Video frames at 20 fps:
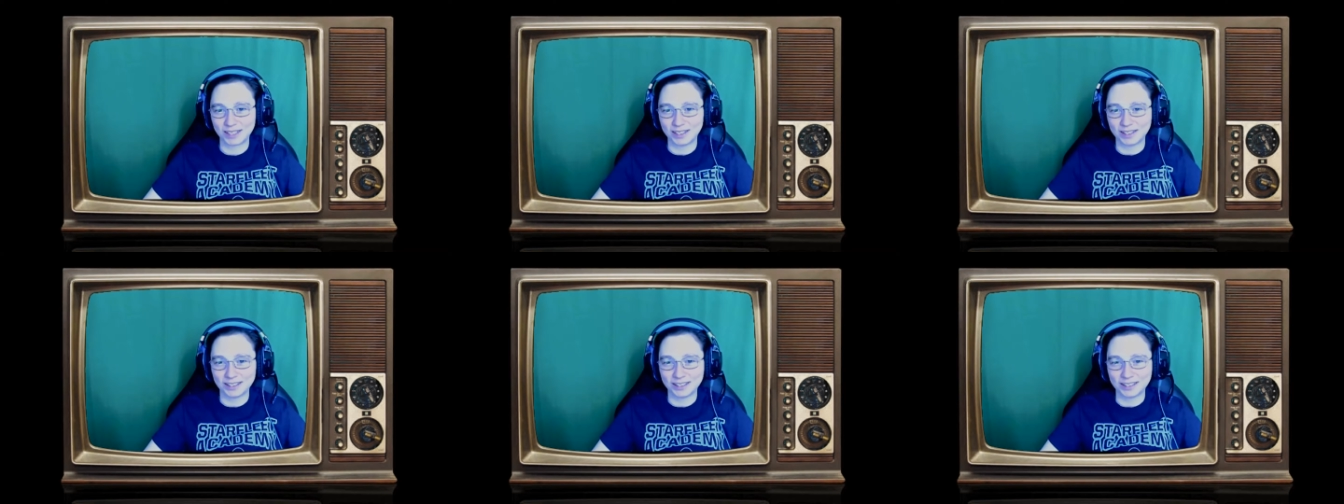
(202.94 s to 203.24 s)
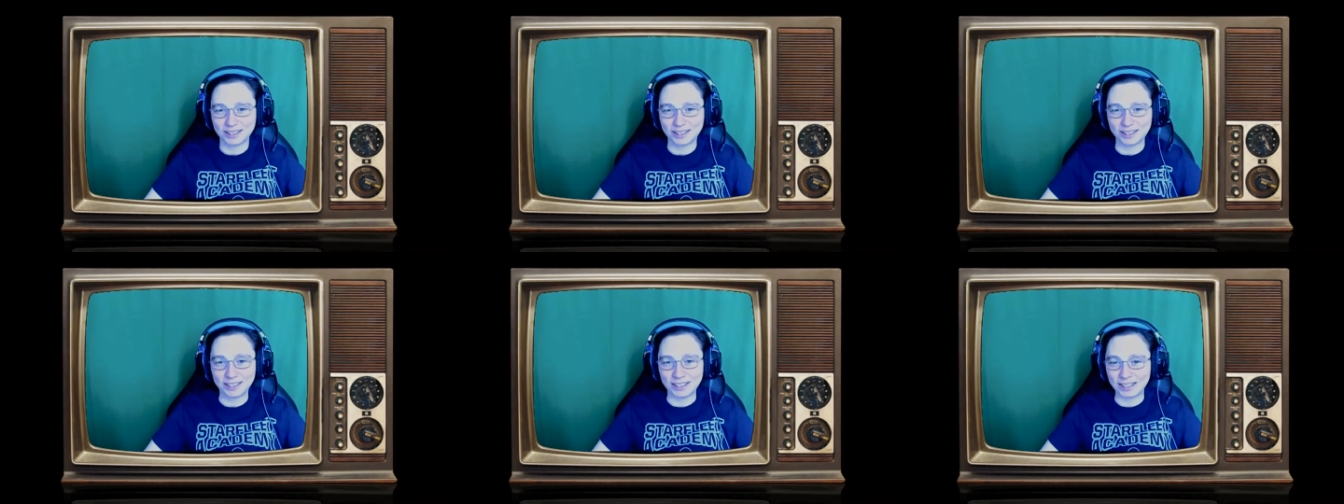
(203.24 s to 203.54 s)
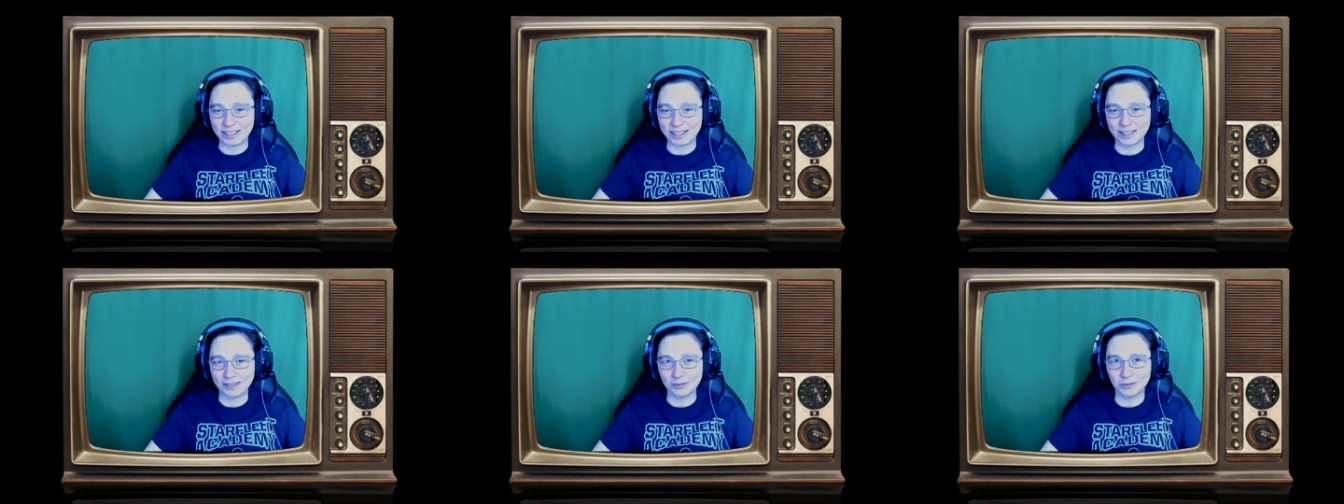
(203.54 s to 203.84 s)

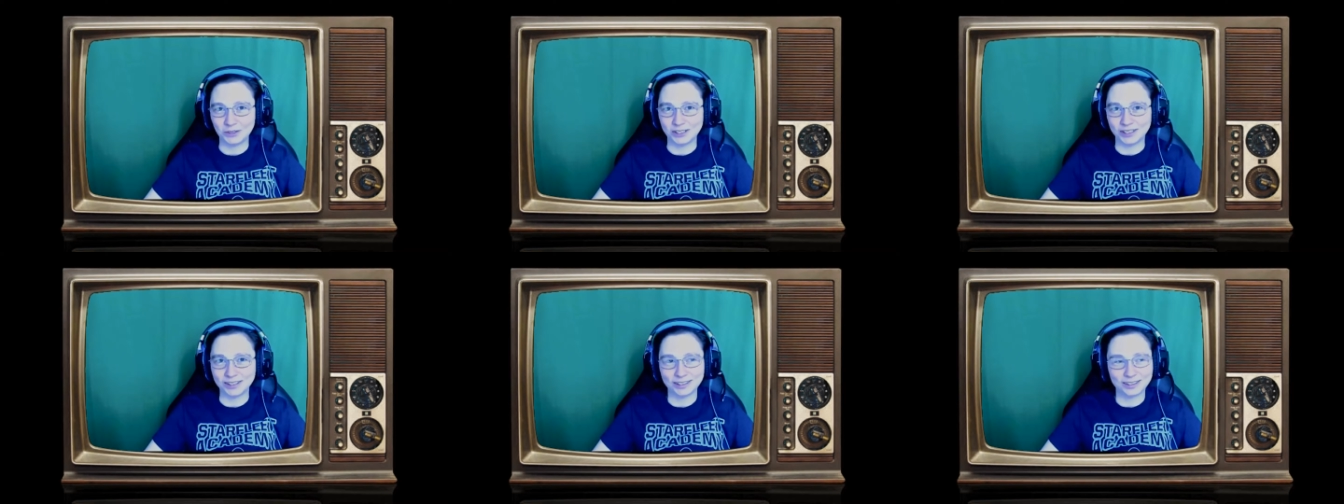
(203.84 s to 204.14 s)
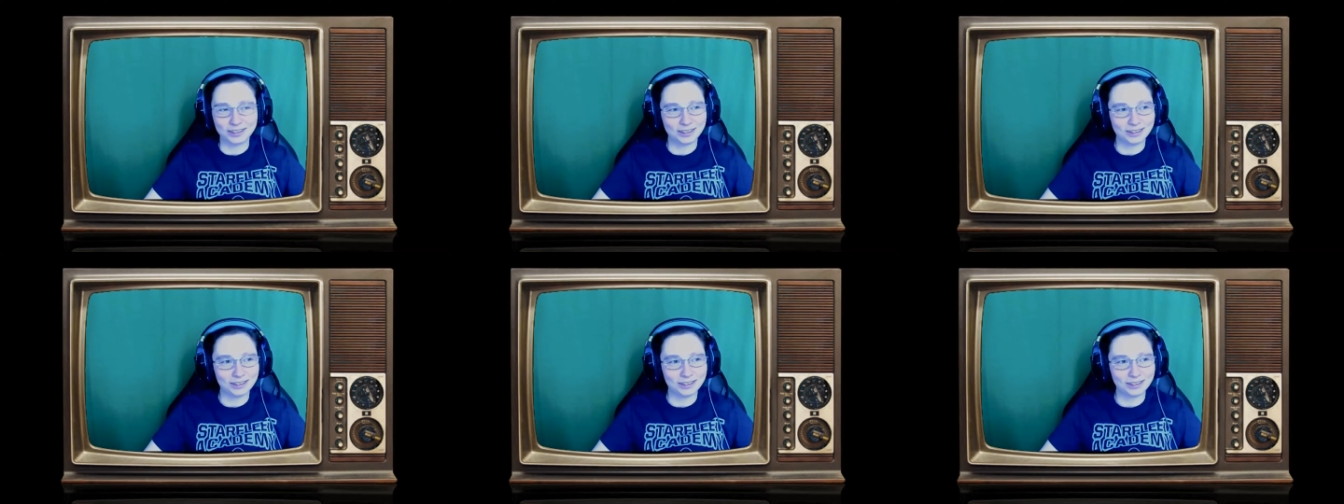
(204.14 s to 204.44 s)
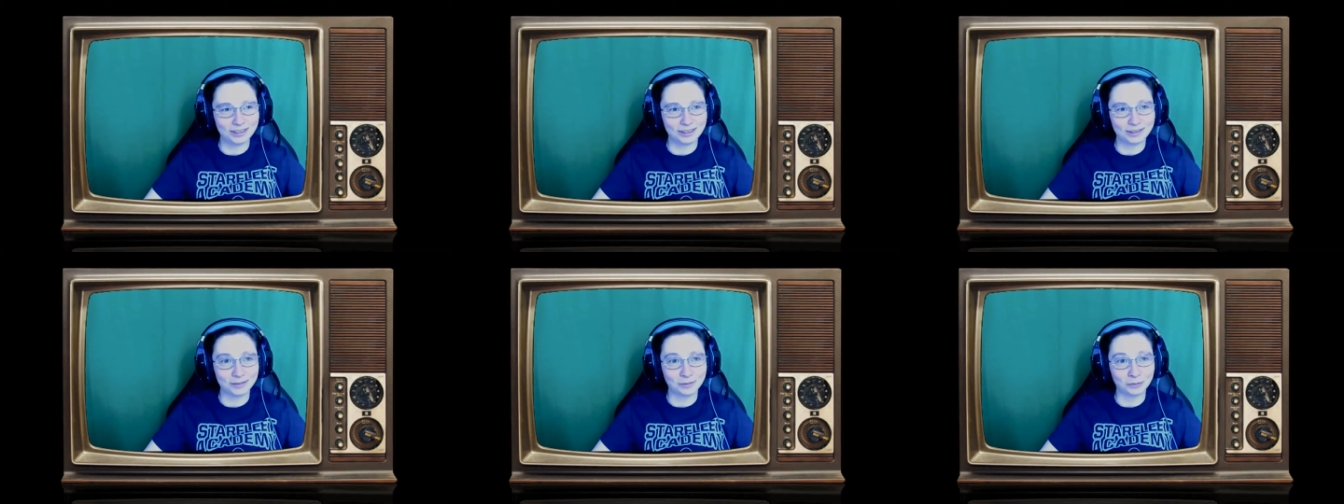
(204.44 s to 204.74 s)
He went
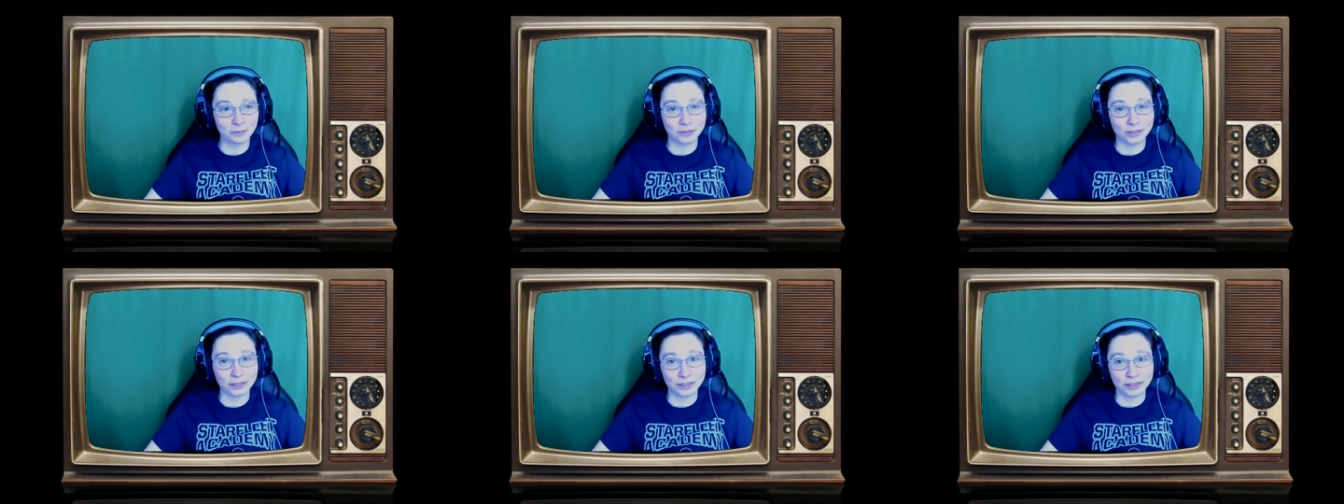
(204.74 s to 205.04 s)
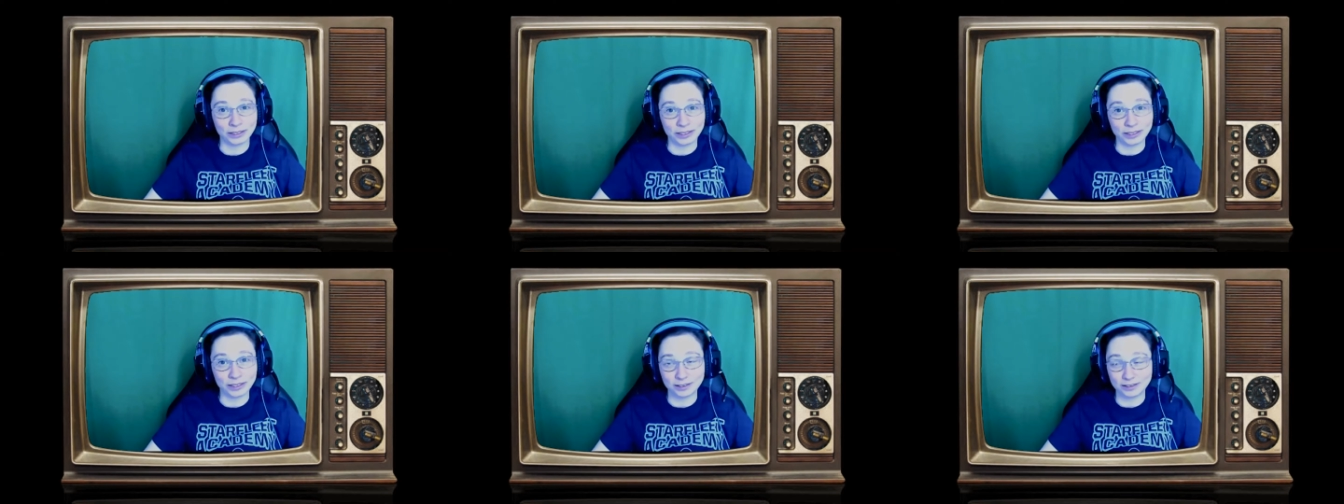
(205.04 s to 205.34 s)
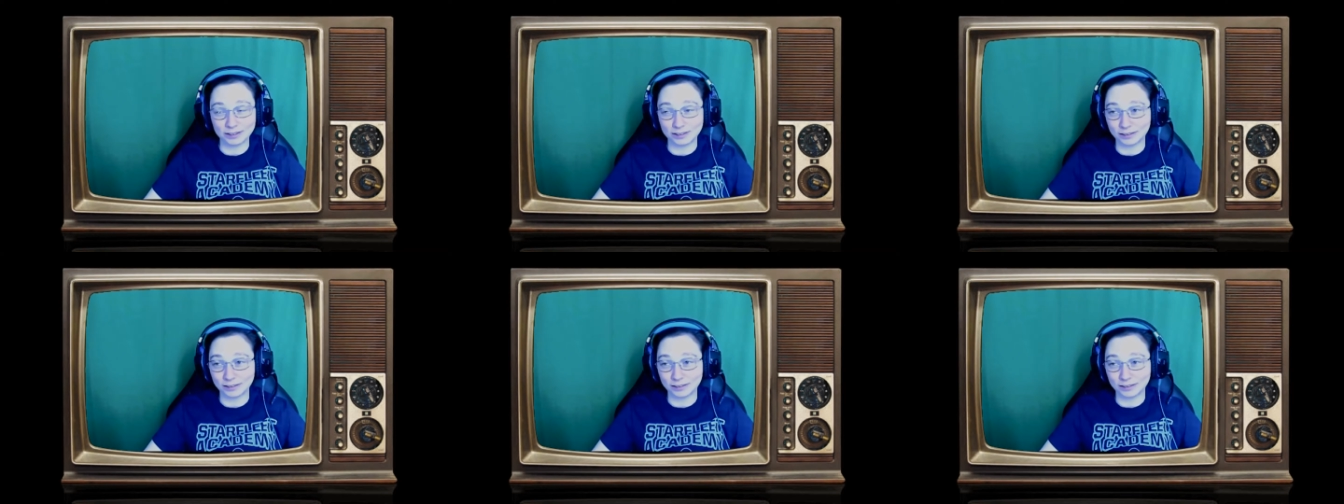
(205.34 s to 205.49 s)
completely